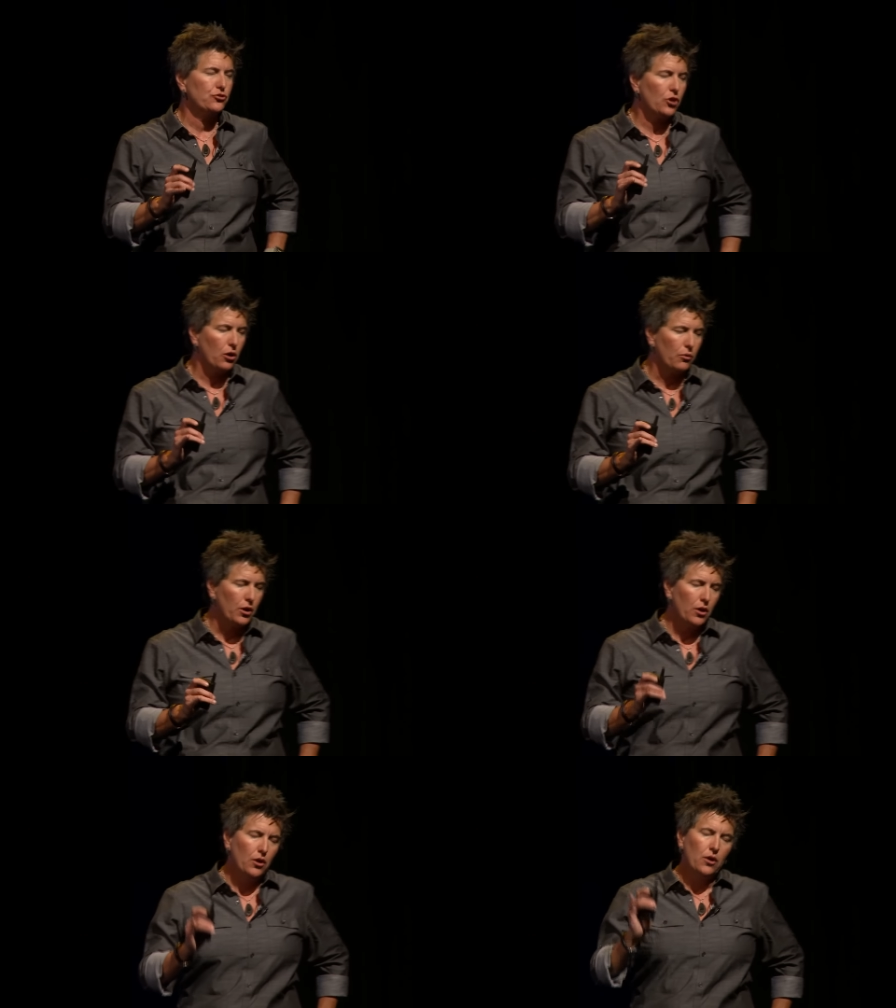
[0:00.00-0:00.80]
So
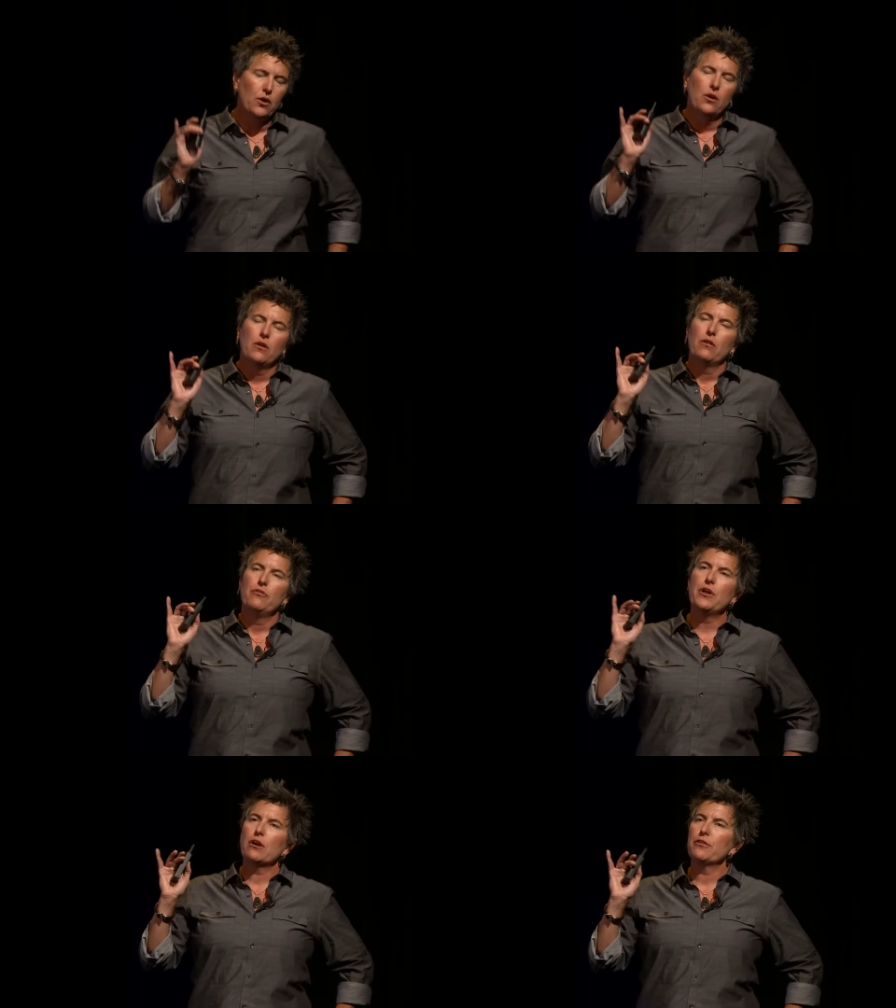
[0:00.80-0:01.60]

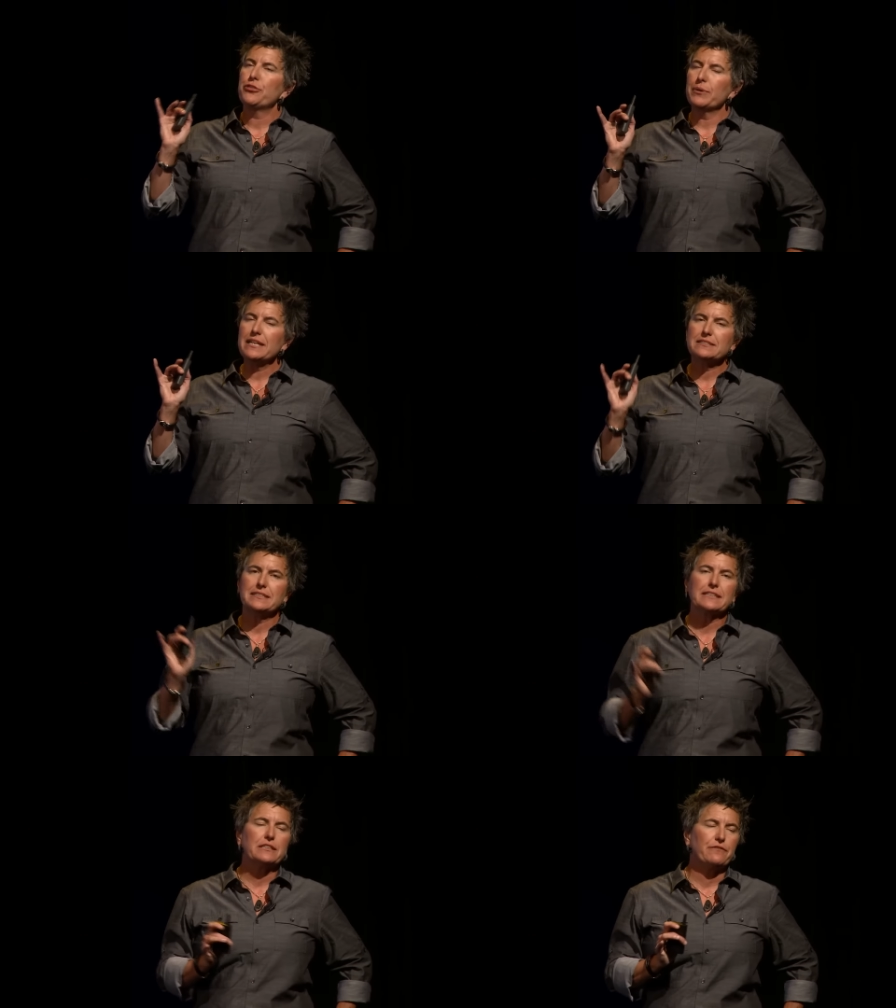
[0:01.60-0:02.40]
there are three
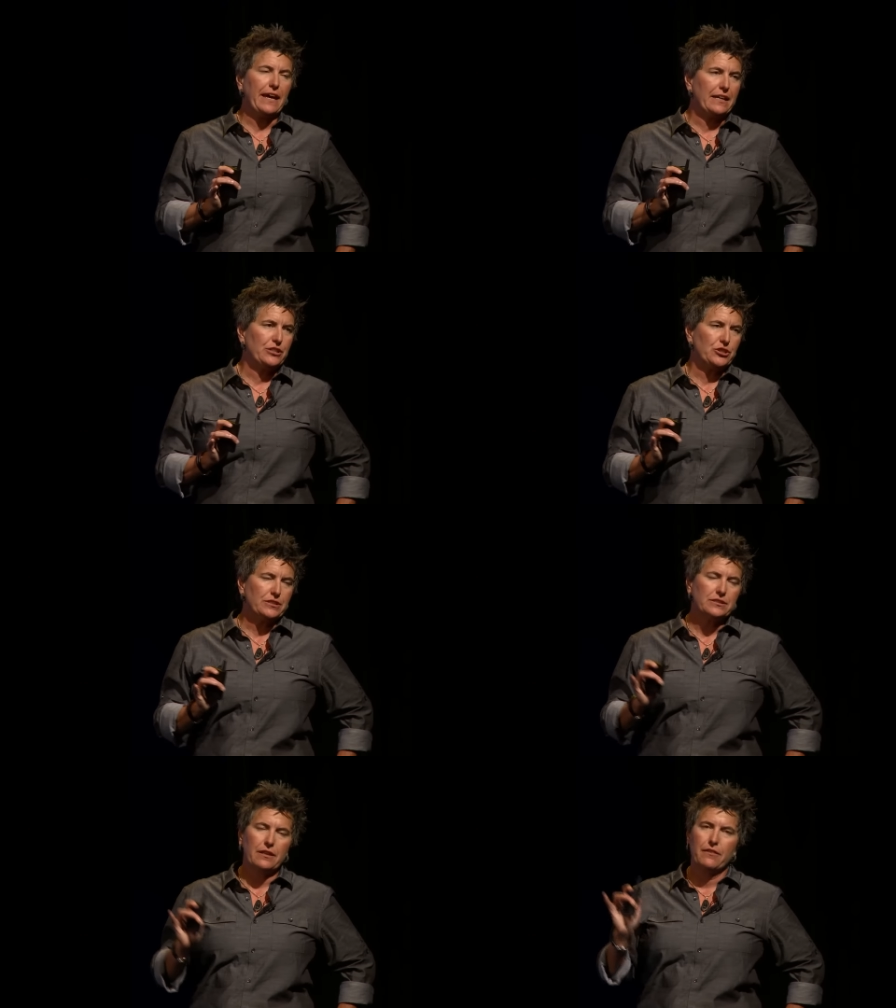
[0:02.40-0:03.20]
distinct advantages